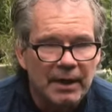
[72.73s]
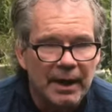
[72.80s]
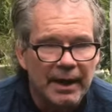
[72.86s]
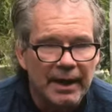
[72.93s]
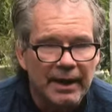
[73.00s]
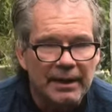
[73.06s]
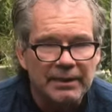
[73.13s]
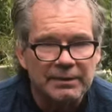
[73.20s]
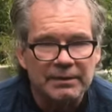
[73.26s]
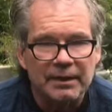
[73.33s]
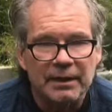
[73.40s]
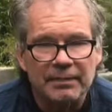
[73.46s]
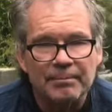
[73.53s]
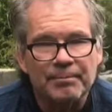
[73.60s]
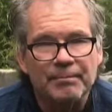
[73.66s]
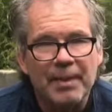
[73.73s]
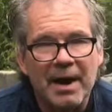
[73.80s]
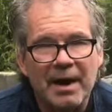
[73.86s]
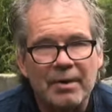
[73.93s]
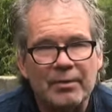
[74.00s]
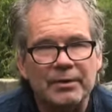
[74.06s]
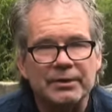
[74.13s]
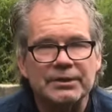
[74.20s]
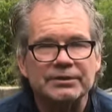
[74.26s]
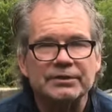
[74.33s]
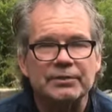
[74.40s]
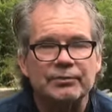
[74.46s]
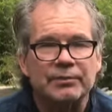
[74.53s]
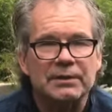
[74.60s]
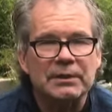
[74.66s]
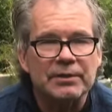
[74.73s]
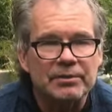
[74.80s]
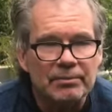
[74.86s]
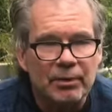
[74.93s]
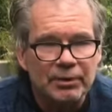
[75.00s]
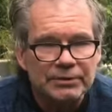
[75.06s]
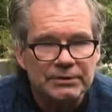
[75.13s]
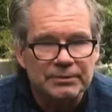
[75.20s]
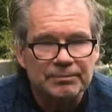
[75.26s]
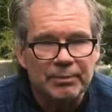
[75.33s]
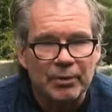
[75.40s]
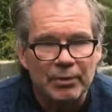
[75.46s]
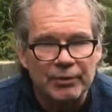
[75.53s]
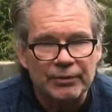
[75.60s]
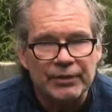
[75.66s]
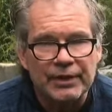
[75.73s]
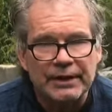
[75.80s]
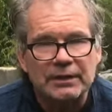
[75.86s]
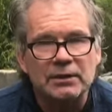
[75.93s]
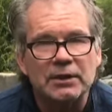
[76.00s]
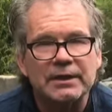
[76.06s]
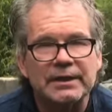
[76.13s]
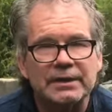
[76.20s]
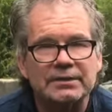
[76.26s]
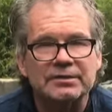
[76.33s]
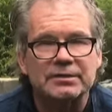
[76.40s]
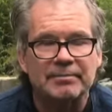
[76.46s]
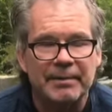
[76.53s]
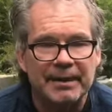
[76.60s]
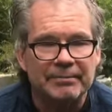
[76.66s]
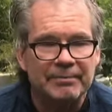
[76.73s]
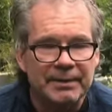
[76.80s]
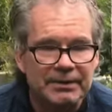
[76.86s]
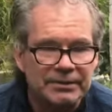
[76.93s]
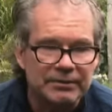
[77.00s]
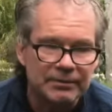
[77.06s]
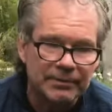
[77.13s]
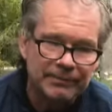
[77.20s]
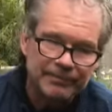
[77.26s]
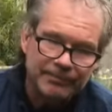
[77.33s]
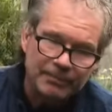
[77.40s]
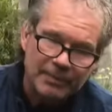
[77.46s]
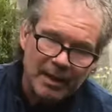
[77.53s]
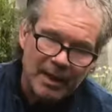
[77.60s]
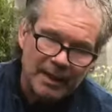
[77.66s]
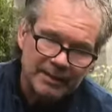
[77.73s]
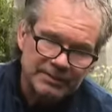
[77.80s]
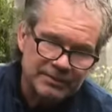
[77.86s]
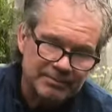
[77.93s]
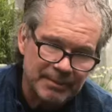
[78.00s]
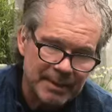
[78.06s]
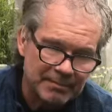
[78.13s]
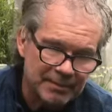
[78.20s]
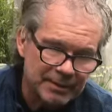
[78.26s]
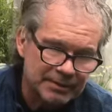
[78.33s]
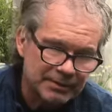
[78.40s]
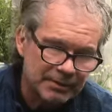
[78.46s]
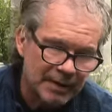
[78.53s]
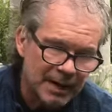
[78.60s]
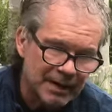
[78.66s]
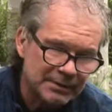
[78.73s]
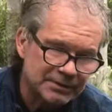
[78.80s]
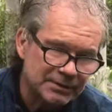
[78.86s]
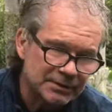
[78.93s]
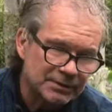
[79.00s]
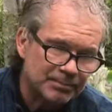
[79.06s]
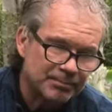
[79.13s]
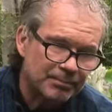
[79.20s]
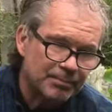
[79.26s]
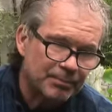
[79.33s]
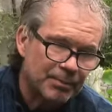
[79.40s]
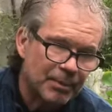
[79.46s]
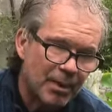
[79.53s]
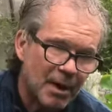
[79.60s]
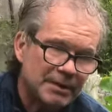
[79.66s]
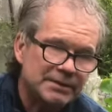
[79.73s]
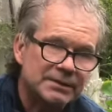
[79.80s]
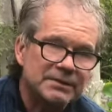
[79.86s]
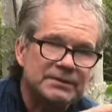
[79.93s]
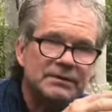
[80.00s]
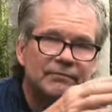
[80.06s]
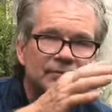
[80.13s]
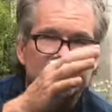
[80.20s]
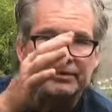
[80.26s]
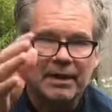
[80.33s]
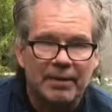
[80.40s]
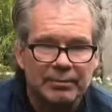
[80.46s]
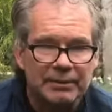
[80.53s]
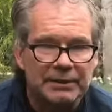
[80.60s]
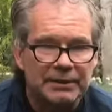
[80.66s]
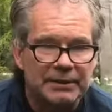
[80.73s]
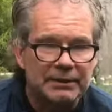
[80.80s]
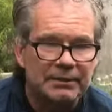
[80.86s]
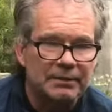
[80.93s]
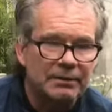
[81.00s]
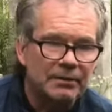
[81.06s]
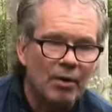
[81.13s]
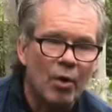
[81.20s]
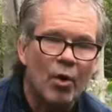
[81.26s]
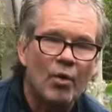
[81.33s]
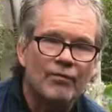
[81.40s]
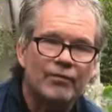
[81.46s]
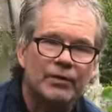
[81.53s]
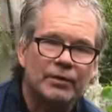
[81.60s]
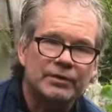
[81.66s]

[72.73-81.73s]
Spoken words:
And power isn't really the most important thing. Look at a cement mixer. A cement mixer has this process of doubling over.